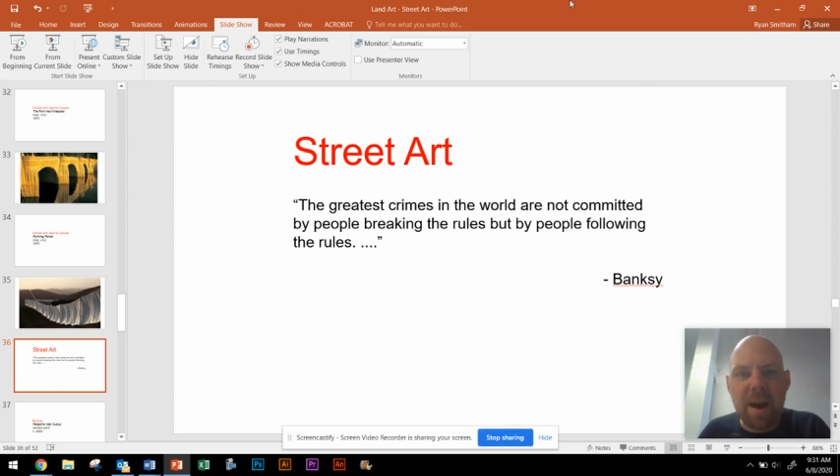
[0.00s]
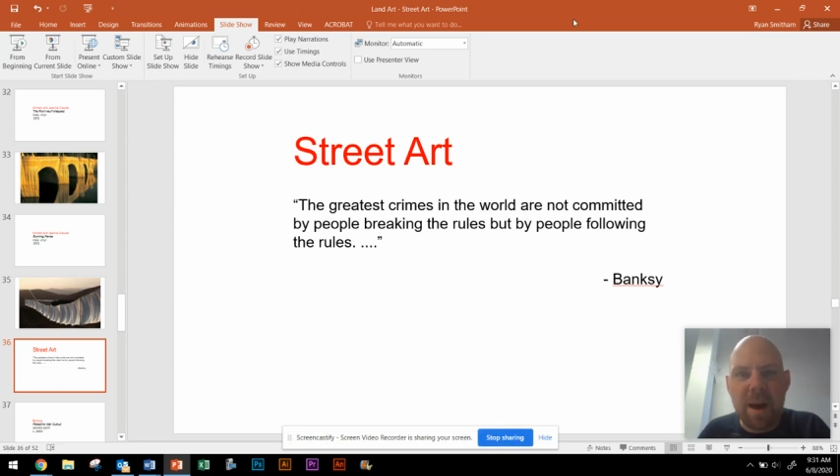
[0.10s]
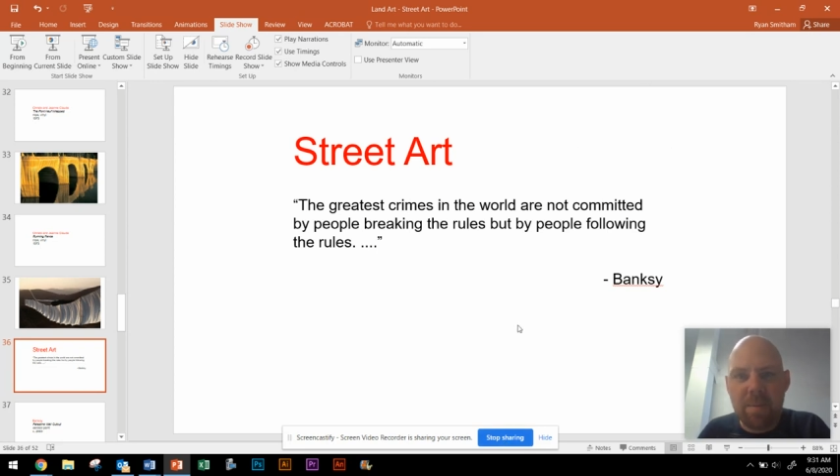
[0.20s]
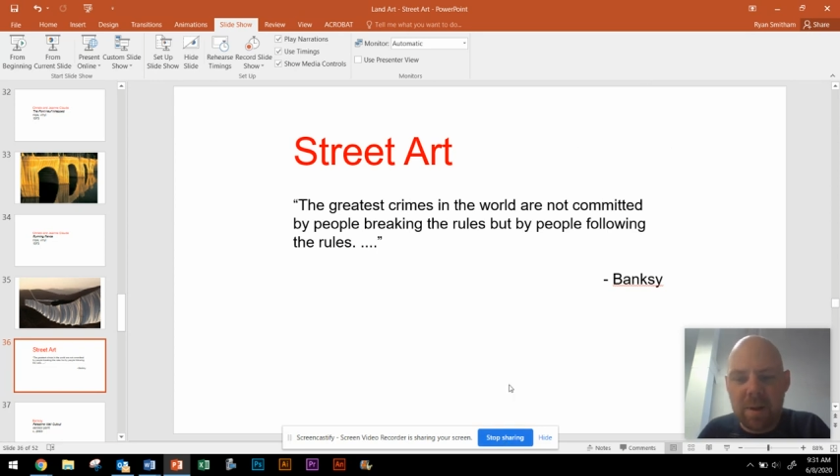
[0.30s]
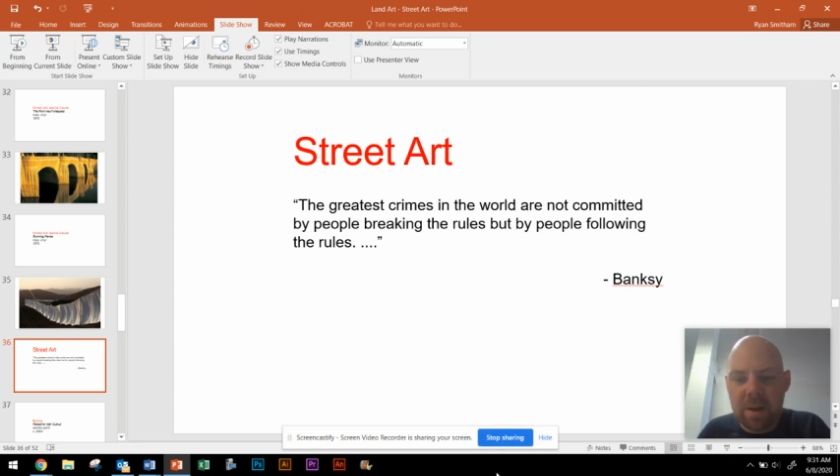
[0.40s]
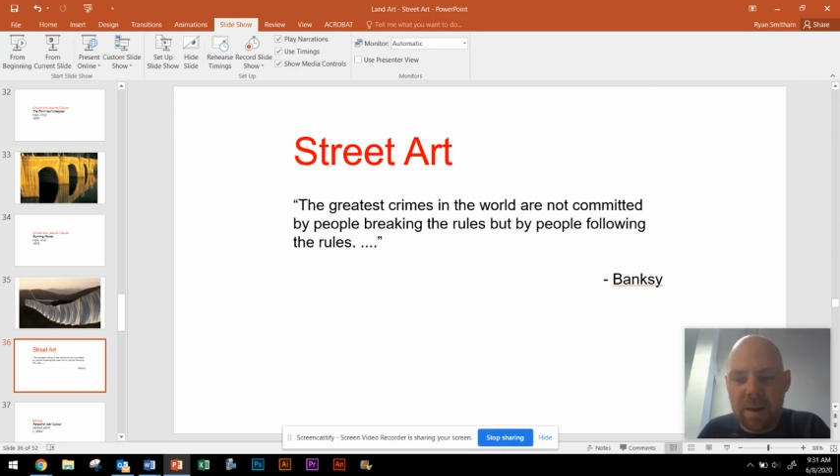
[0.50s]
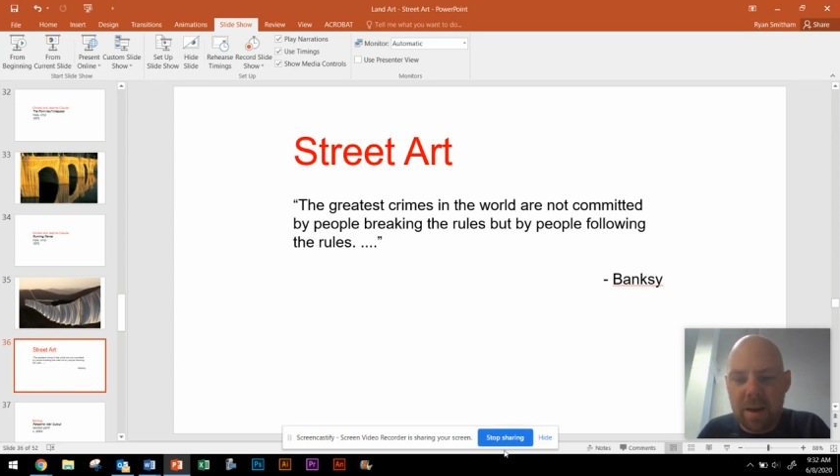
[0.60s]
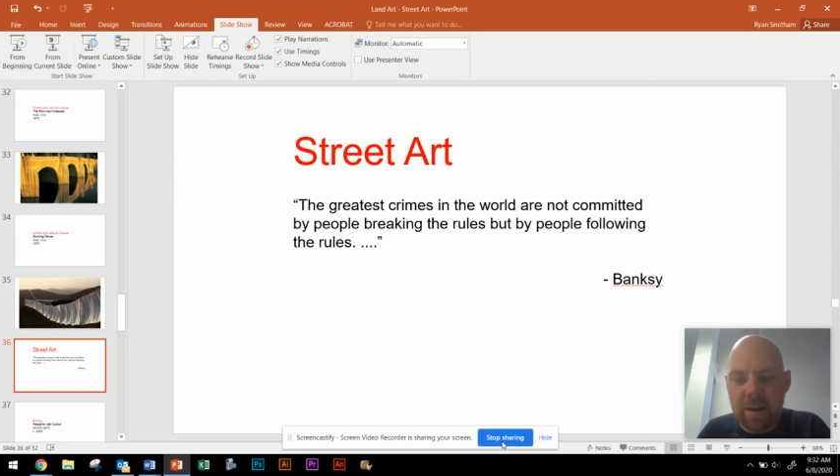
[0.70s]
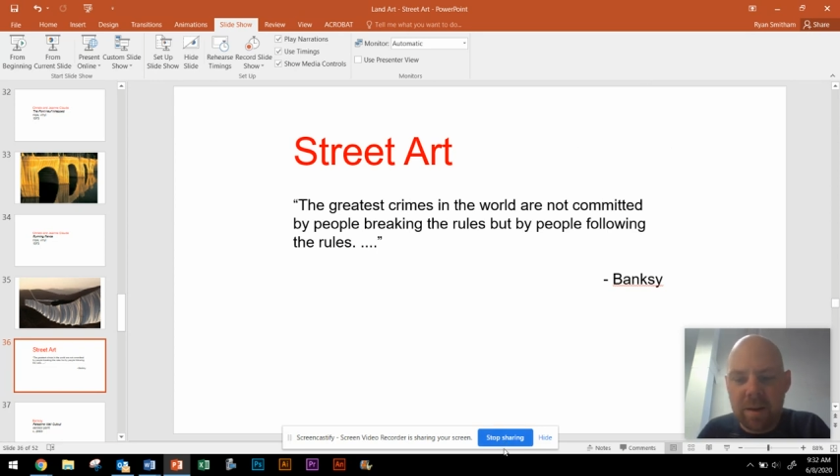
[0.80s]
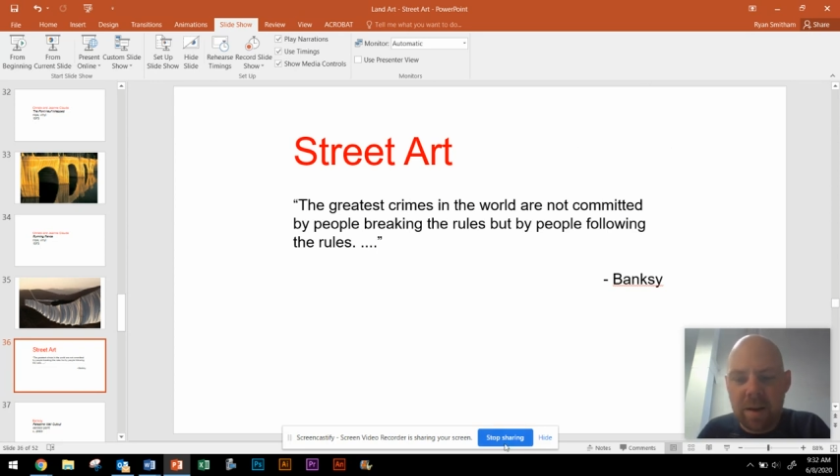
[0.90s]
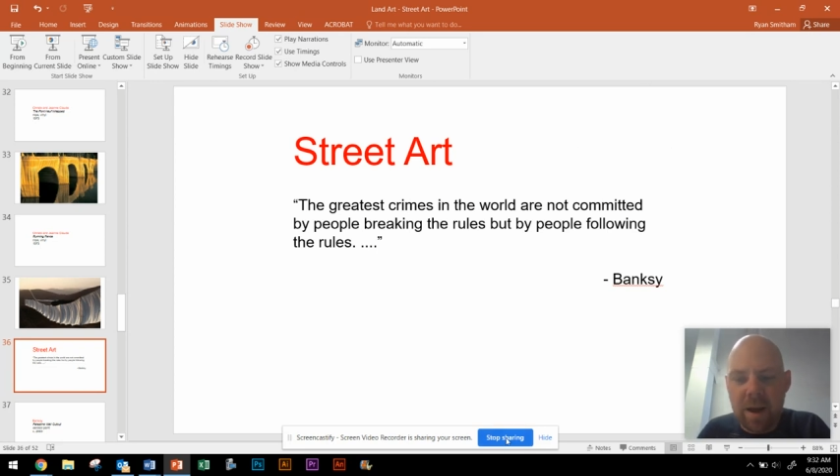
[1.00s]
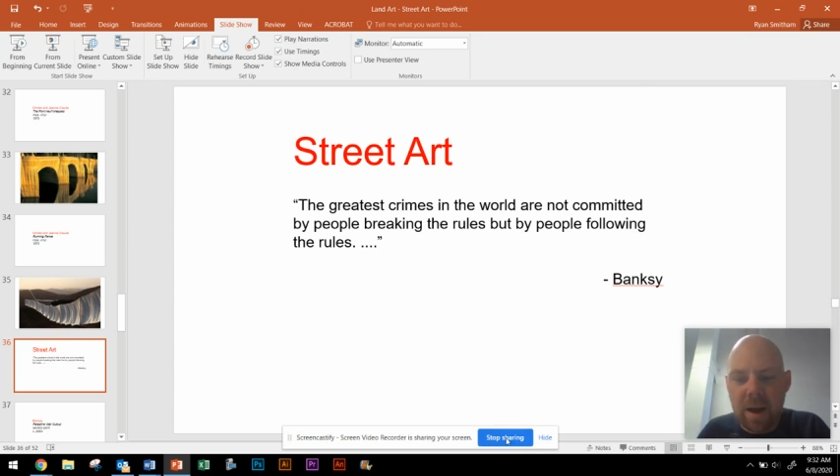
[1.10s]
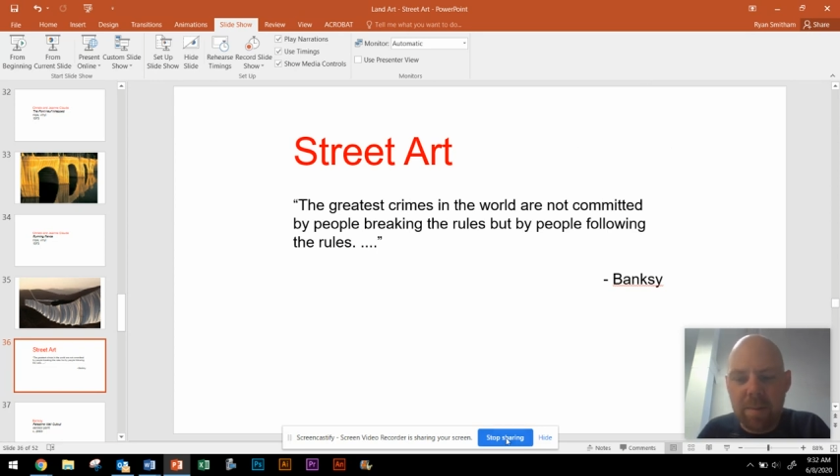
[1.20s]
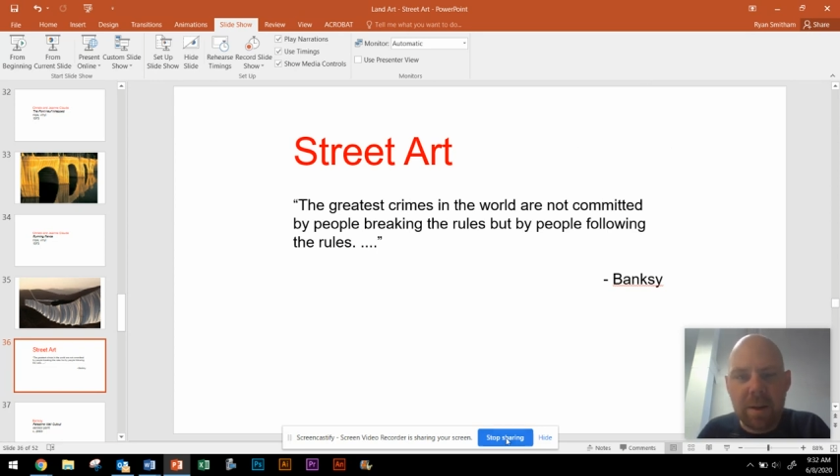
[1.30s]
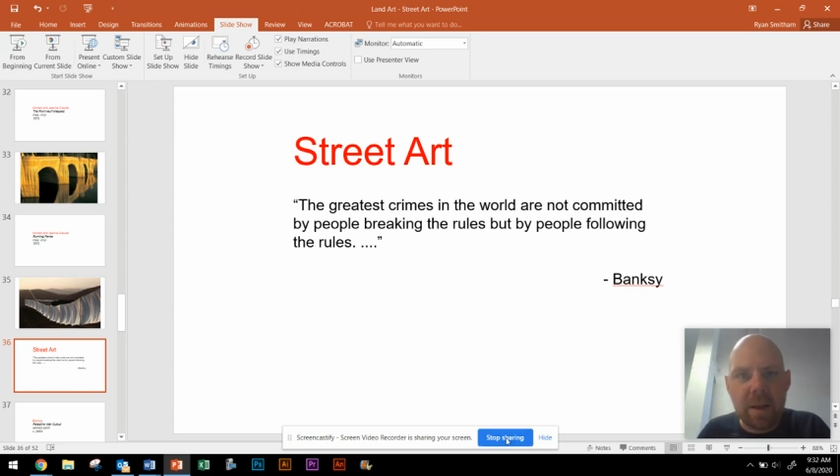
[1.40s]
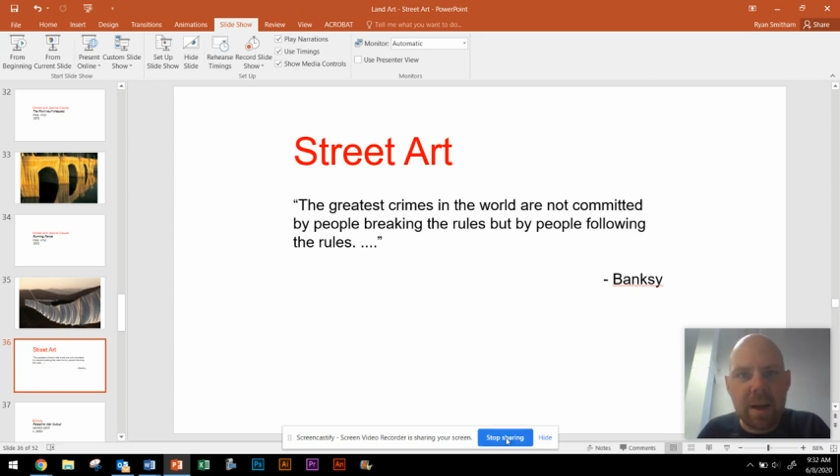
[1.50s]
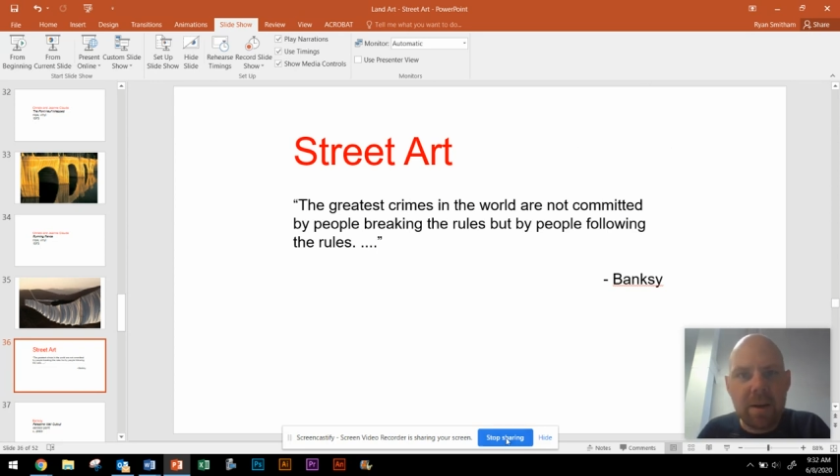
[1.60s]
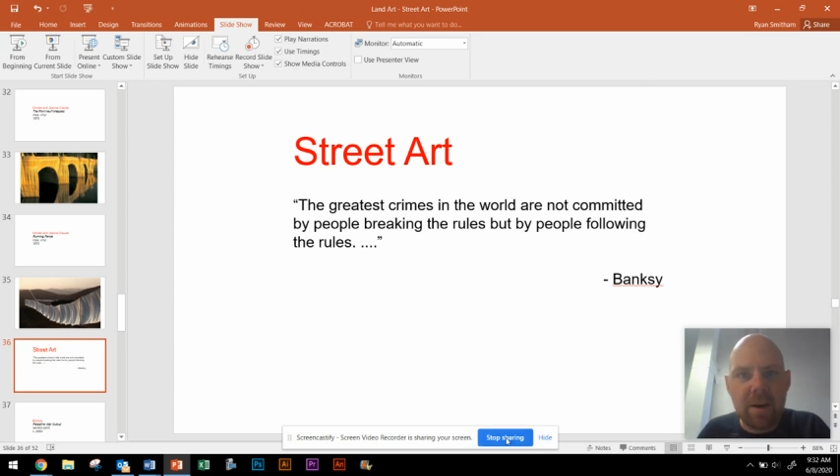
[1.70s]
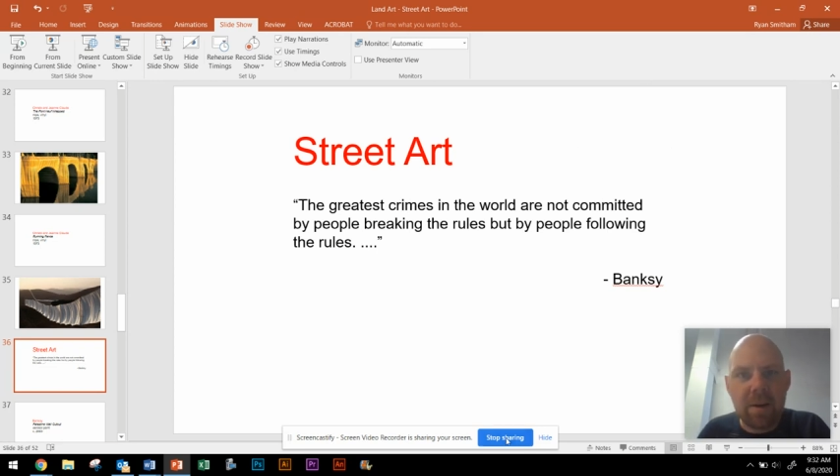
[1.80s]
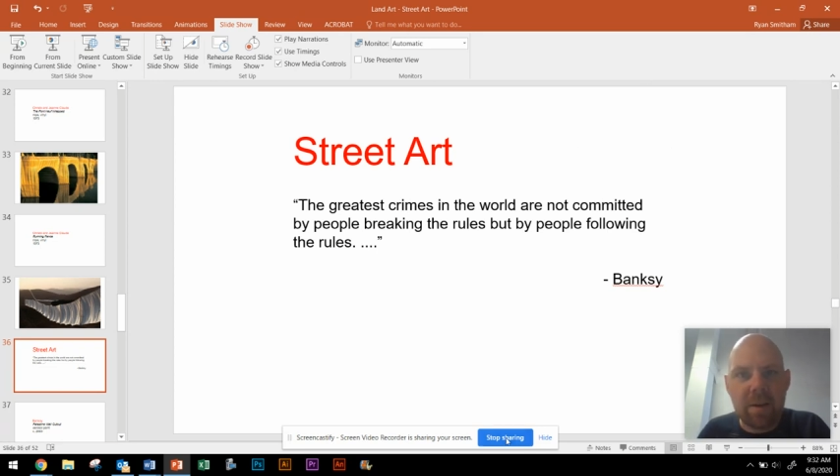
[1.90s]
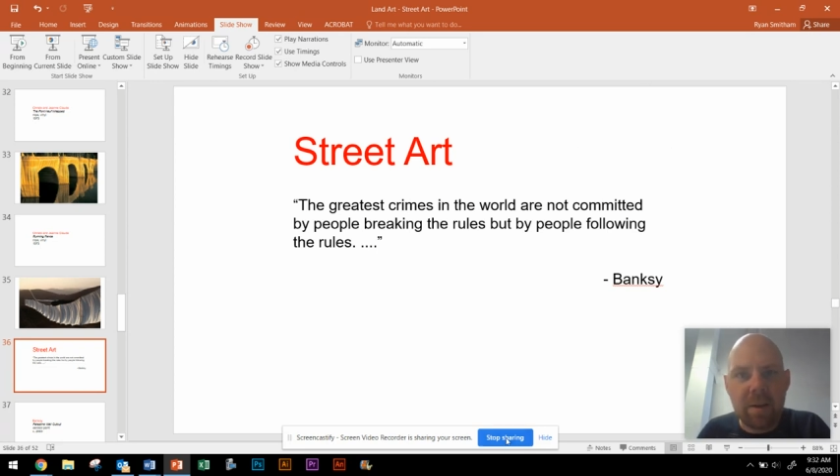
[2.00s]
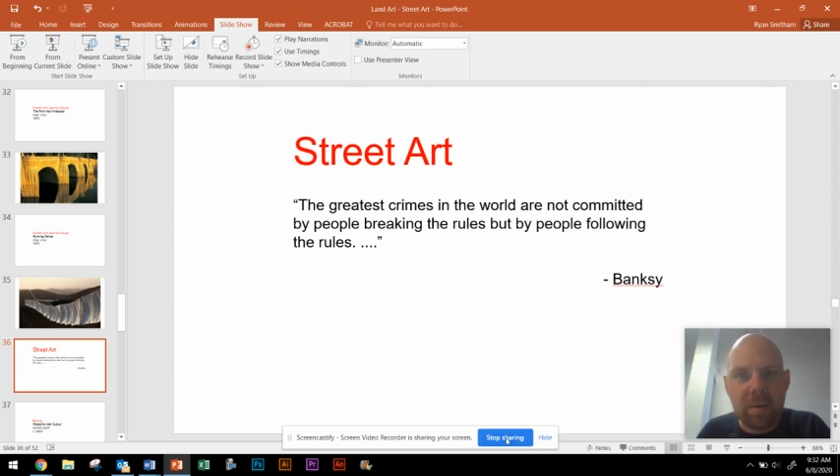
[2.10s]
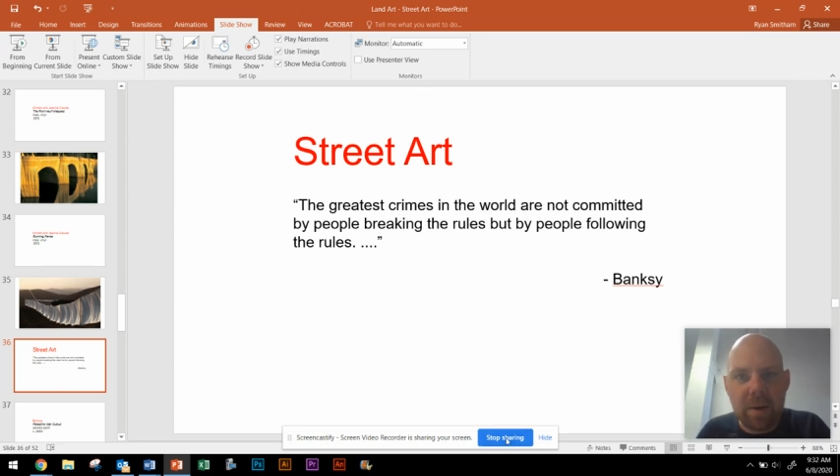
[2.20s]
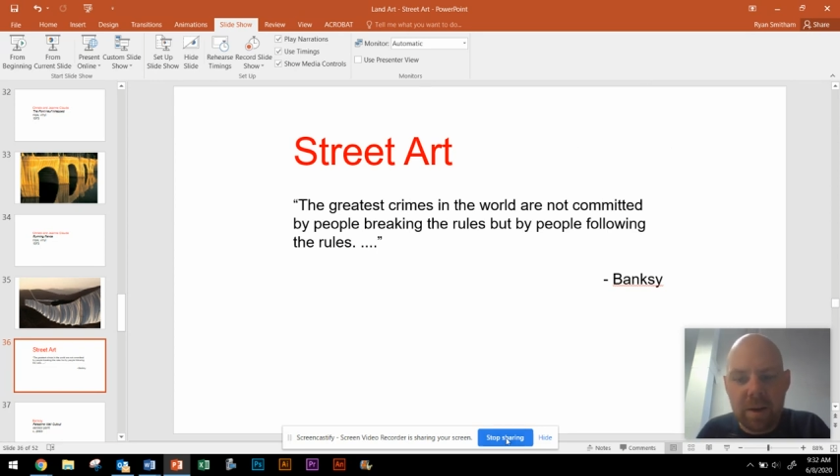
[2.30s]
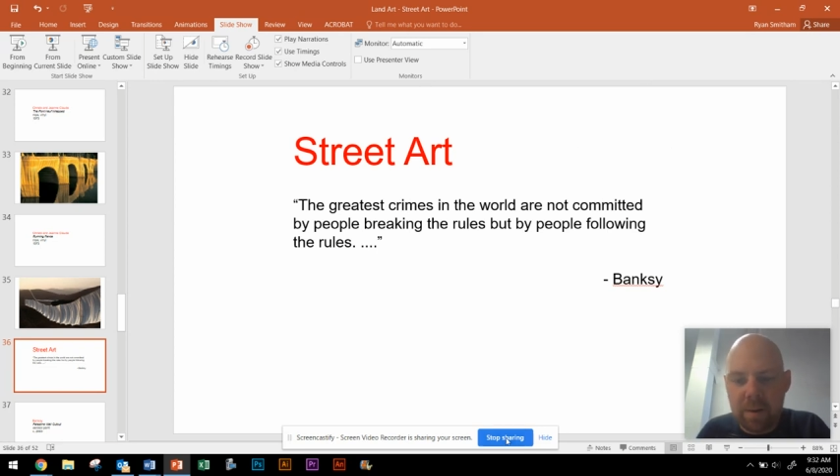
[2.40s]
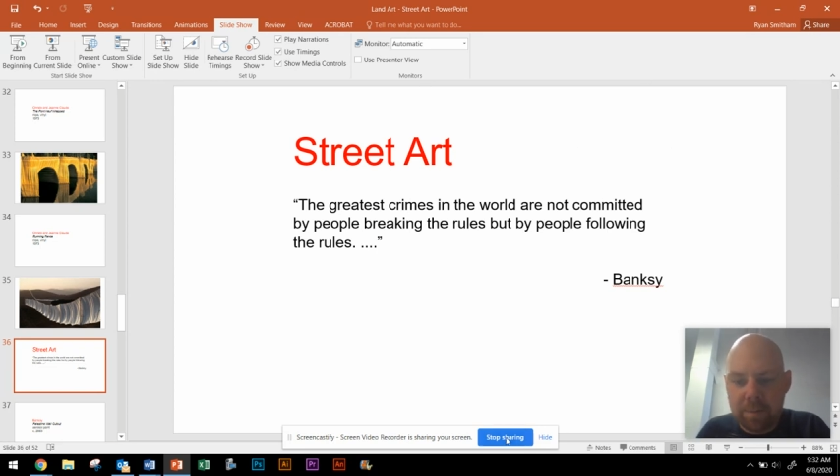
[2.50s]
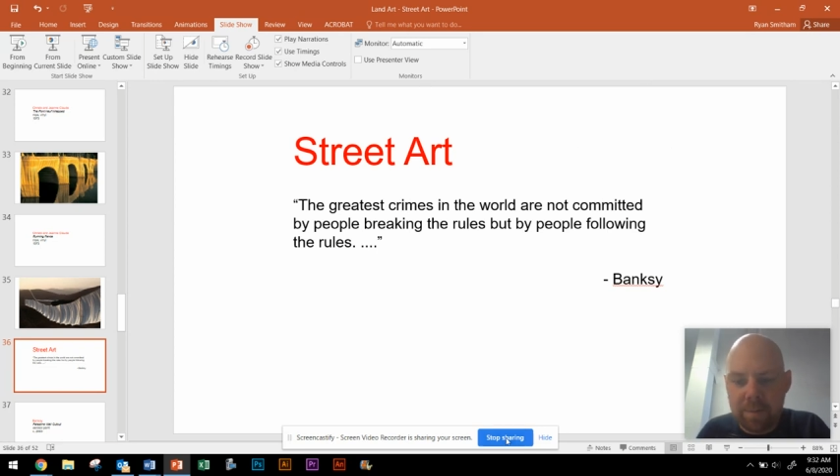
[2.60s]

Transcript: Happy land art this week.